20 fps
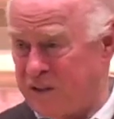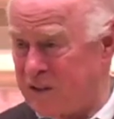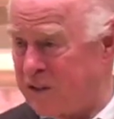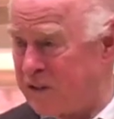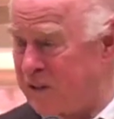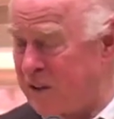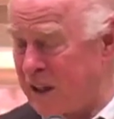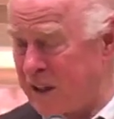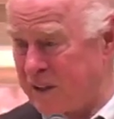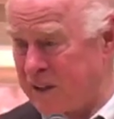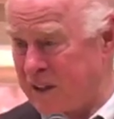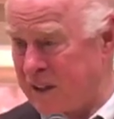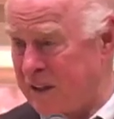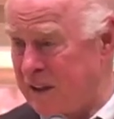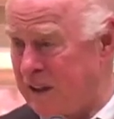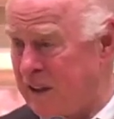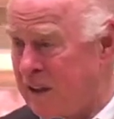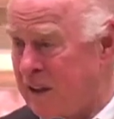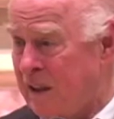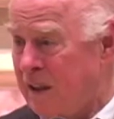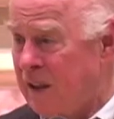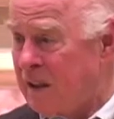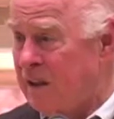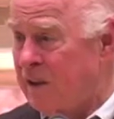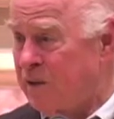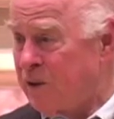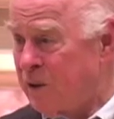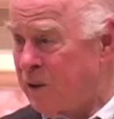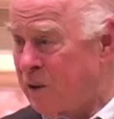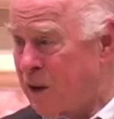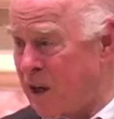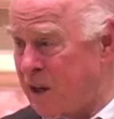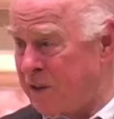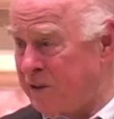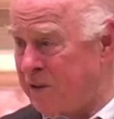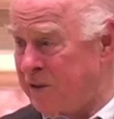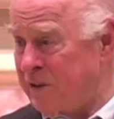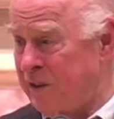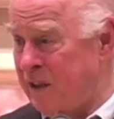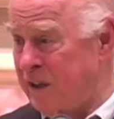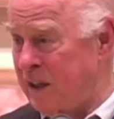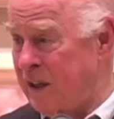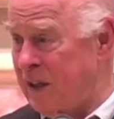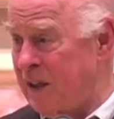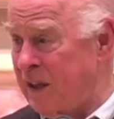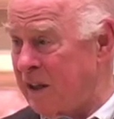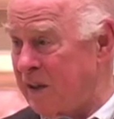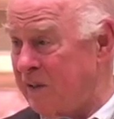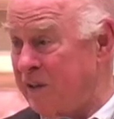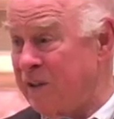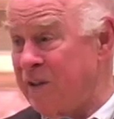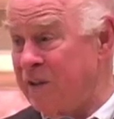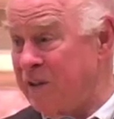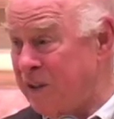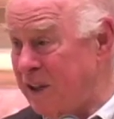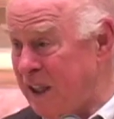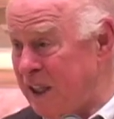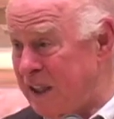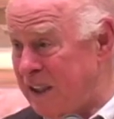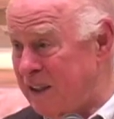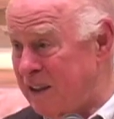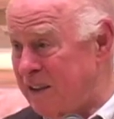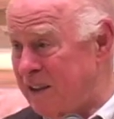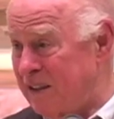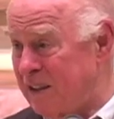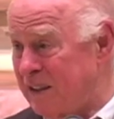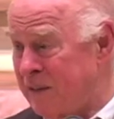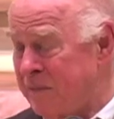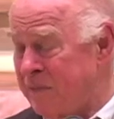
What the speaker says: There's nothing so constant in life as change.